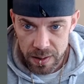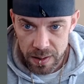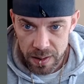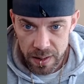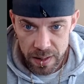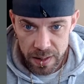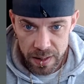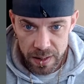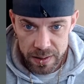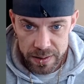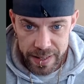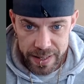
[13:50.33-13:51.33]

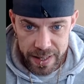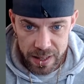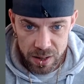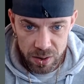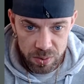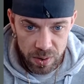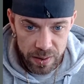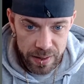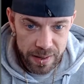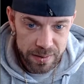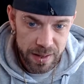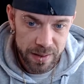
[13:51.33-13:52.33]
They're cool.
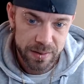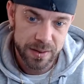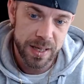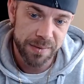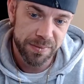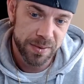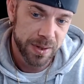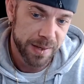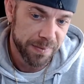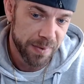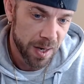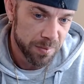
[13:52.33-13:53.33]
They're definitely
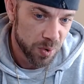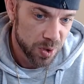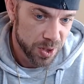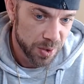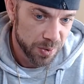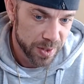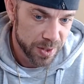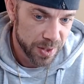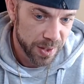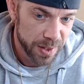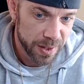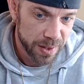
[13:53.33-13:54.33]
far more suited
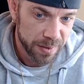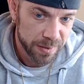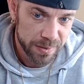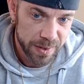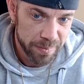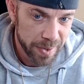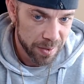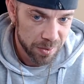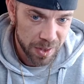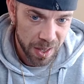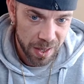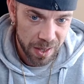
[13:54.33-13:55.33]
to Imperial
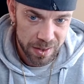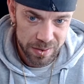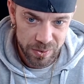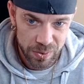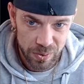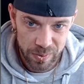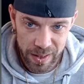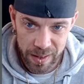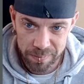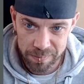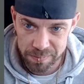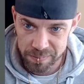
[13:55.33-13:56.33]
Guard or
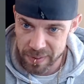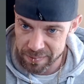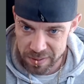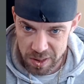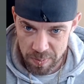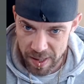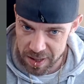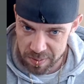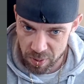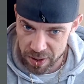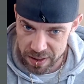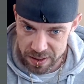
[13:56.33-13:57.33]
even Space
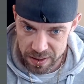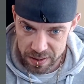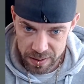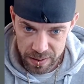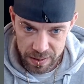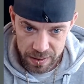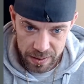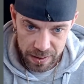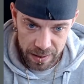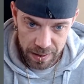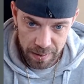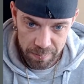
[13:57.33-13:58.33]
Marines.
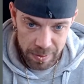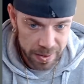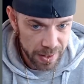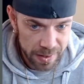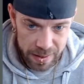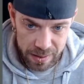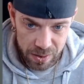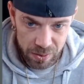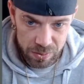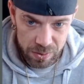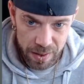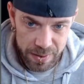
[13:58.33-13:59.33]
They're
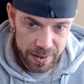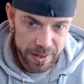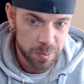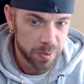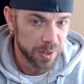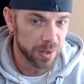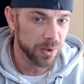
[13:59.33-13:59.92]
cool. I think these would look